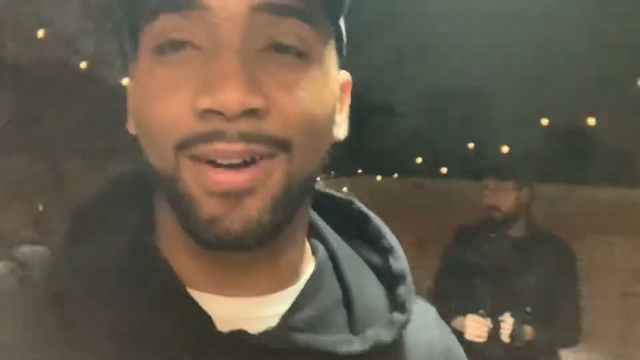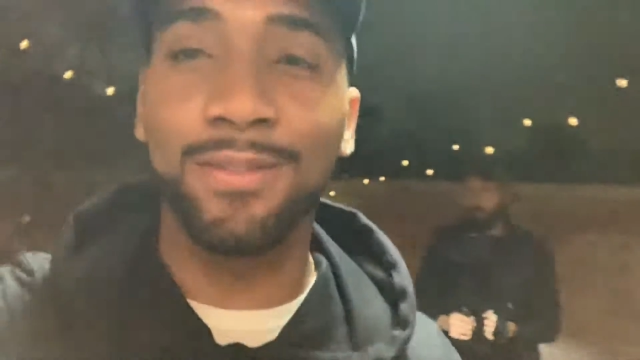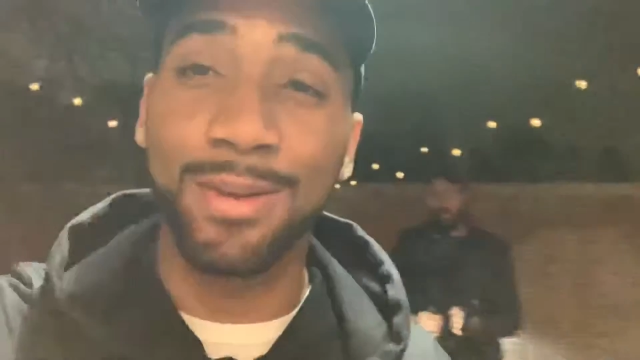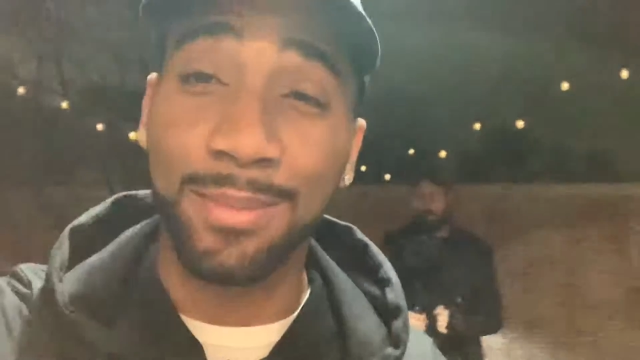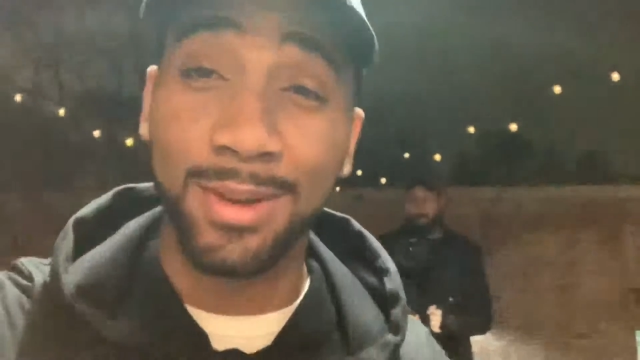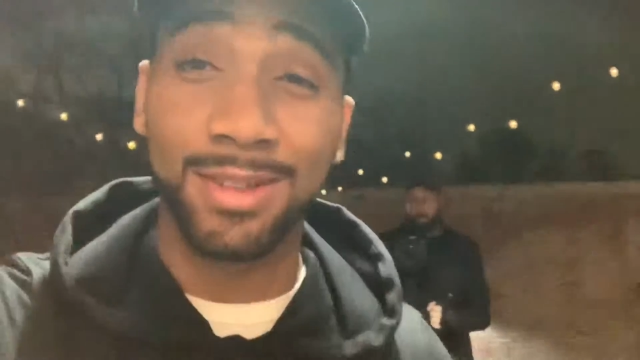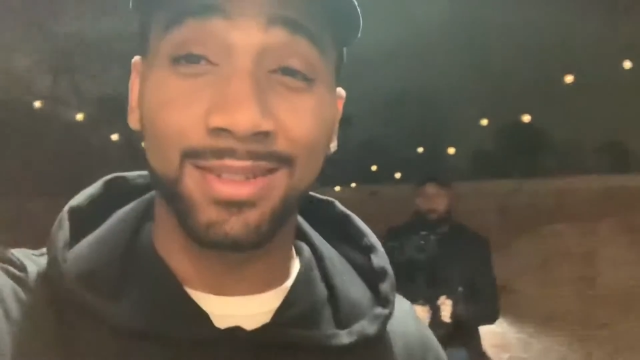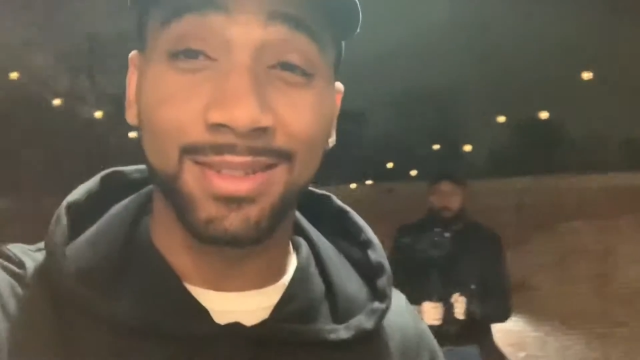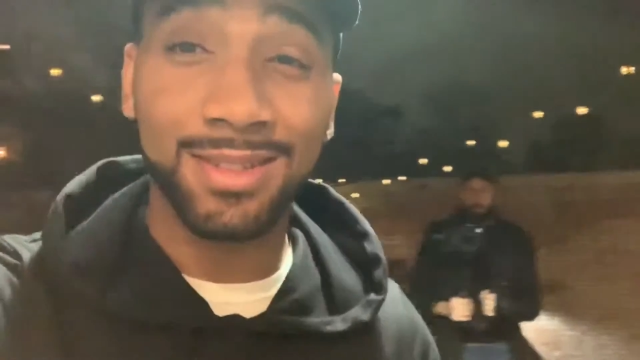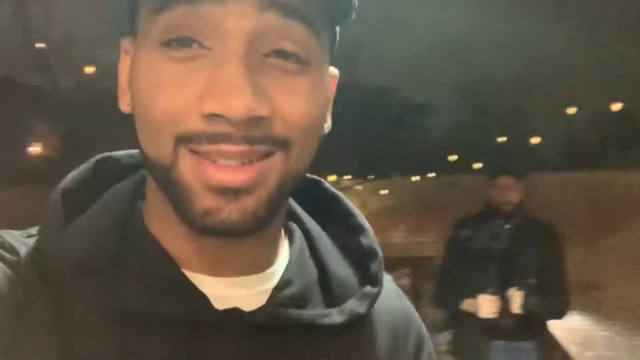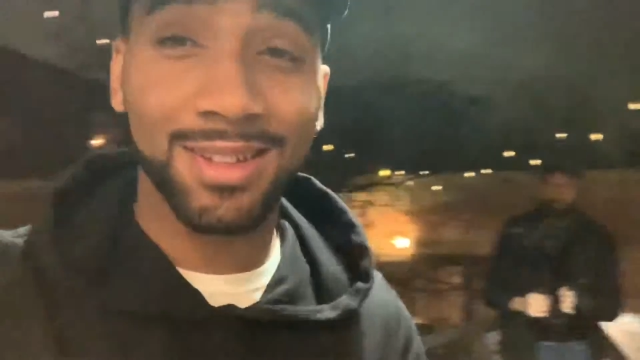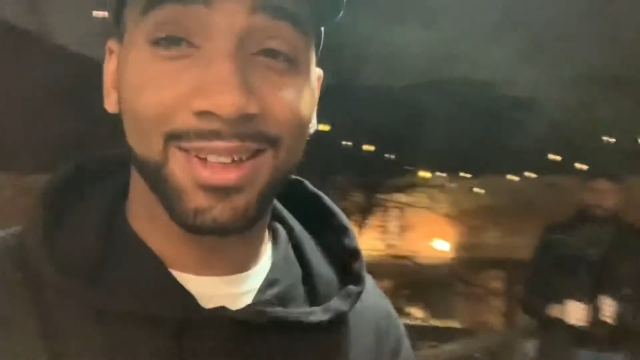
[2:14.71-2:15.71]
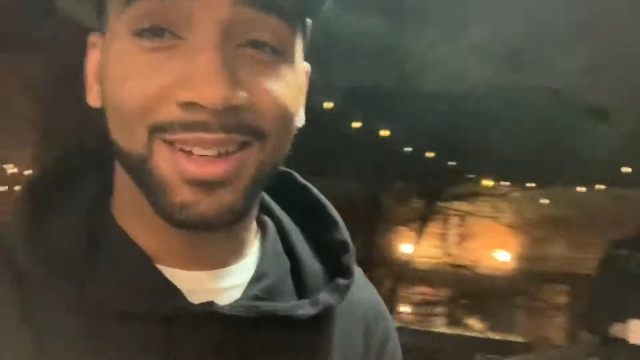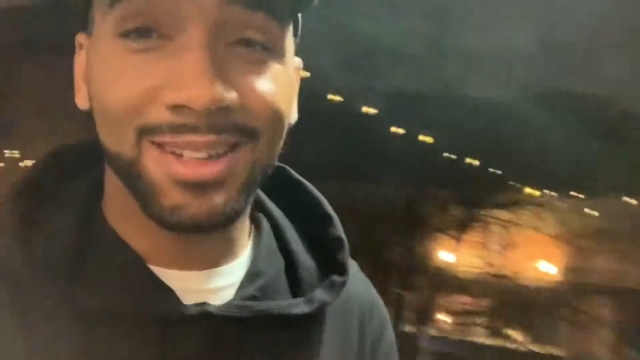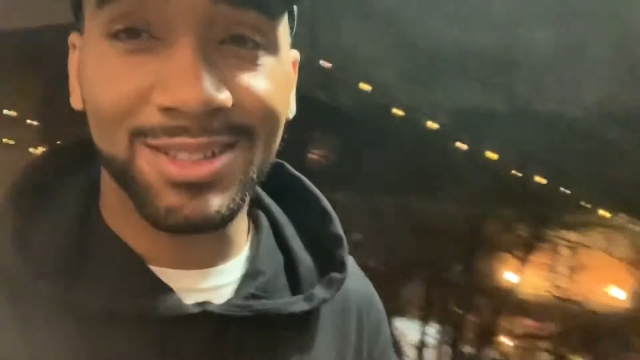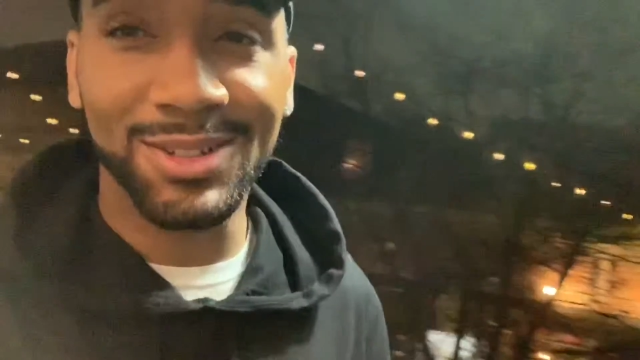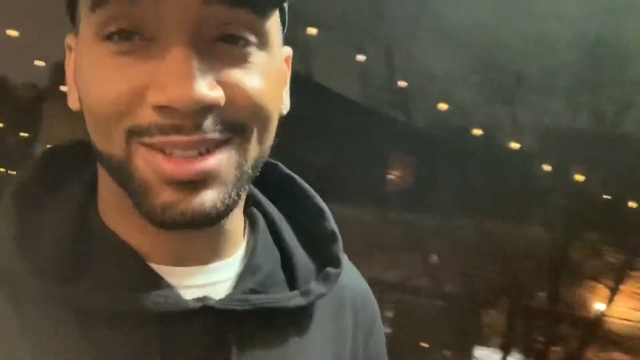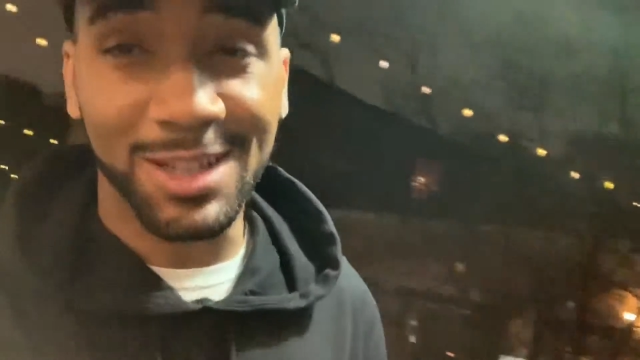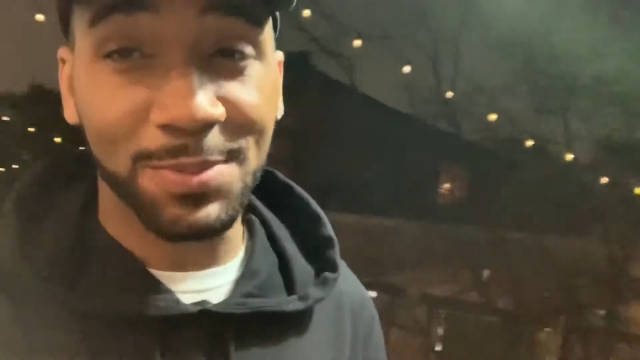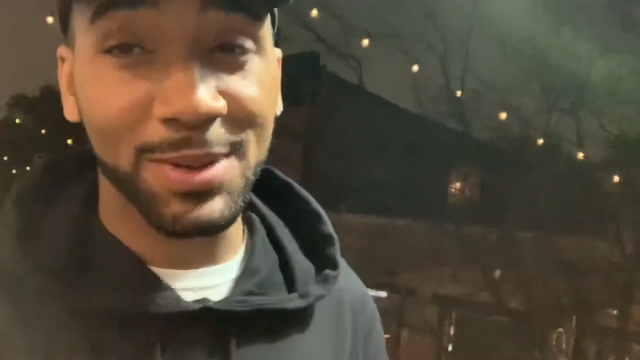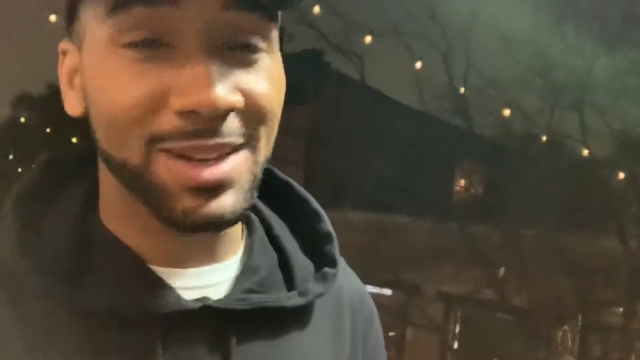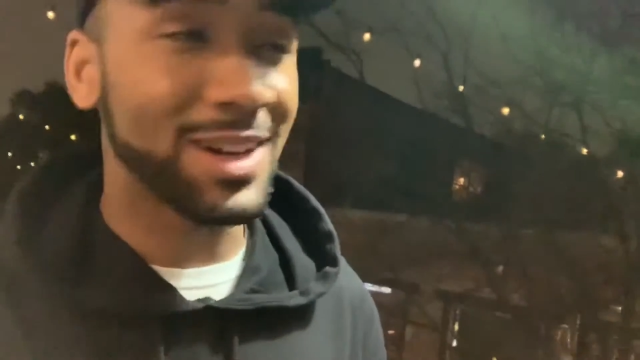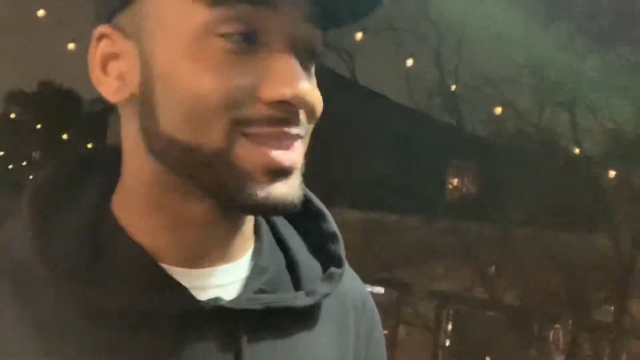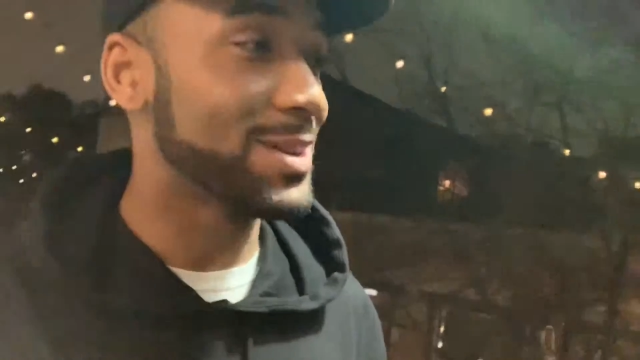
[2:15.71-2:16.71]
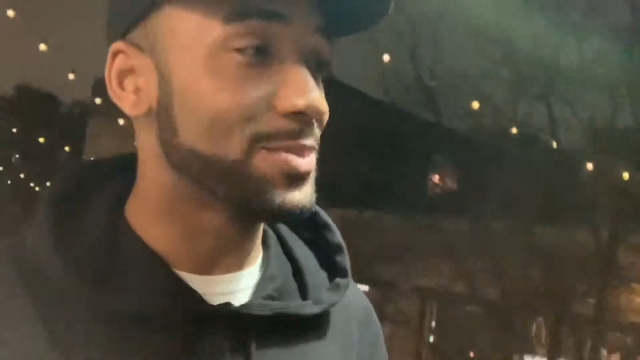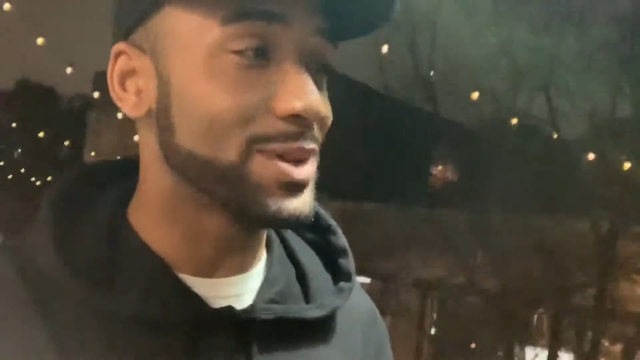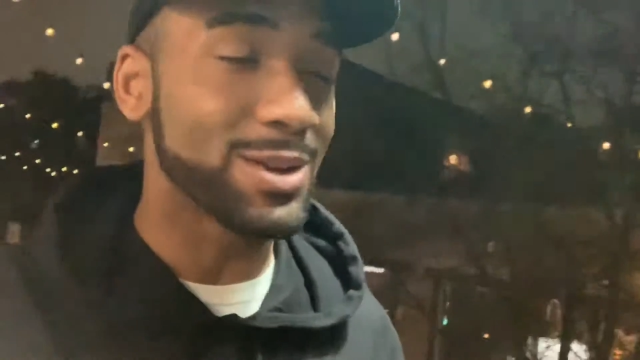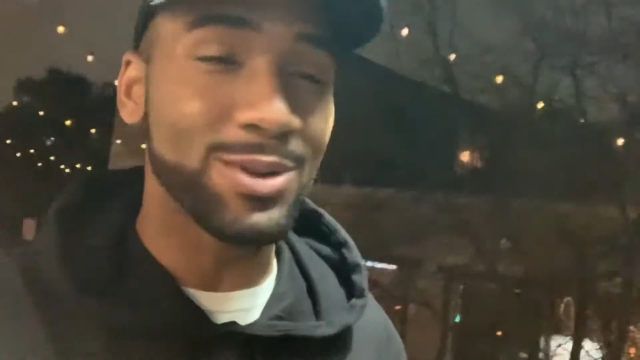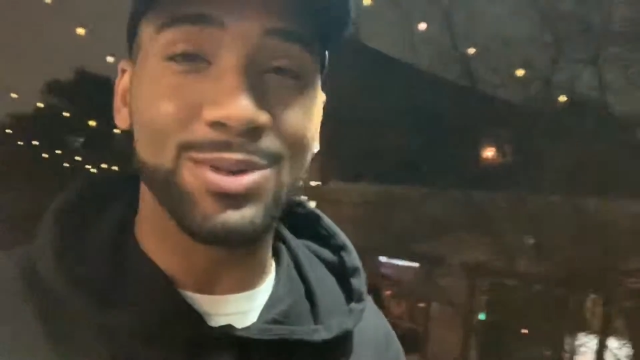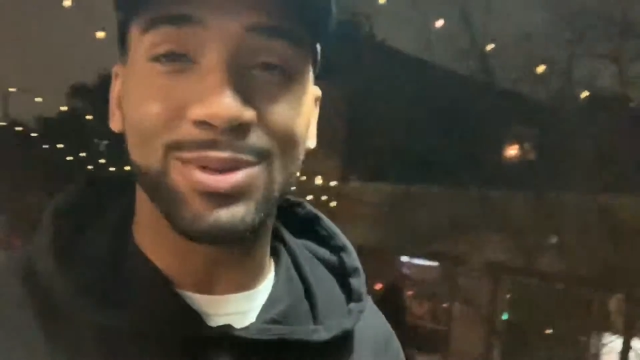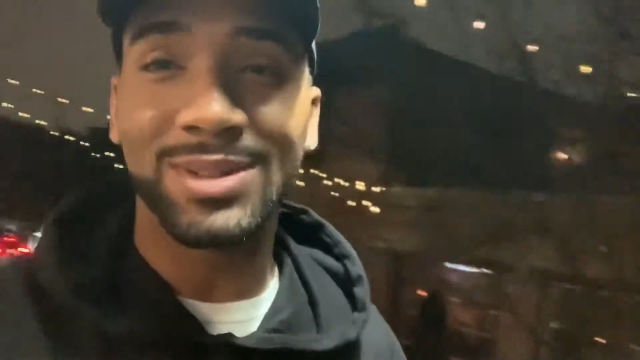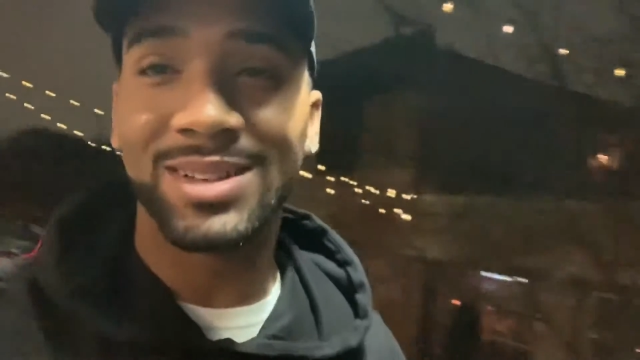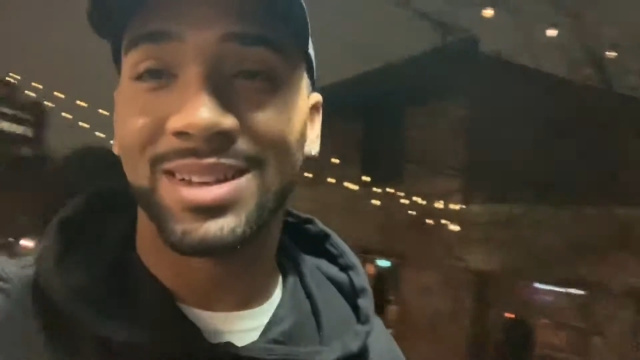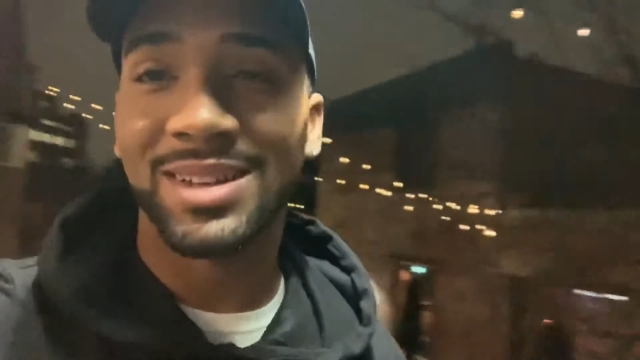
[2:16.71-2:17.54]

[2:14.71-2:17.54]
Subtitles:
of the month. So that's pretty awesome, pretty cool.